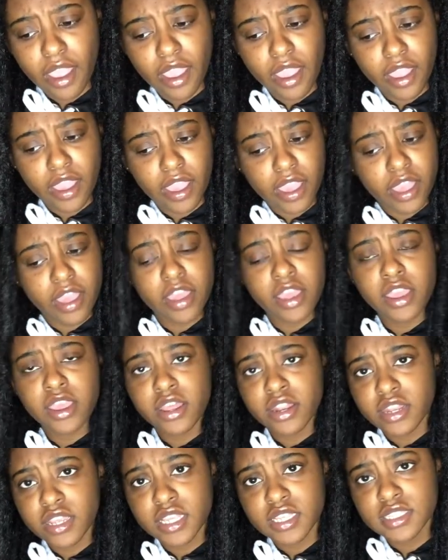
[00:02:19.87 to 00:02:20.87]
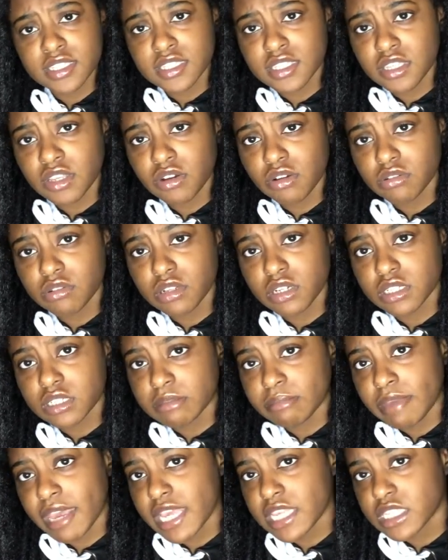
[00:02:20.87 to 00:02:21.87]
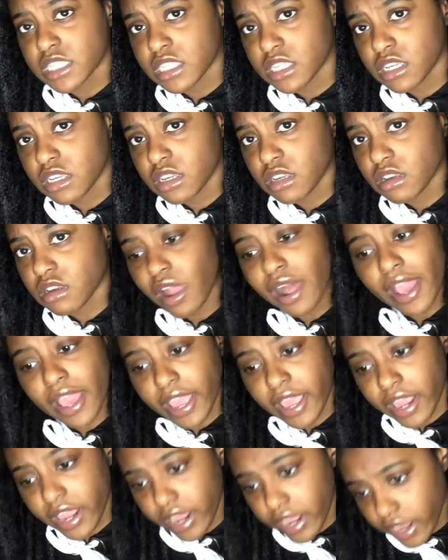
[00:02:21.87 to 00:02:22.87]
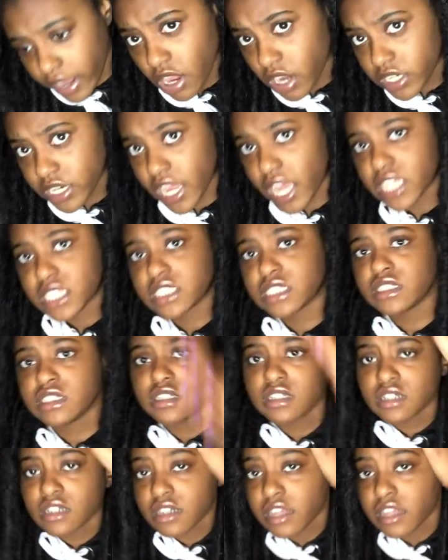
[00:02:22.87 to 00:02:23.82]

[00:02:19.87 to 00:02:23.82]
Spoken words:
and it still looked messy. Like, the audacity.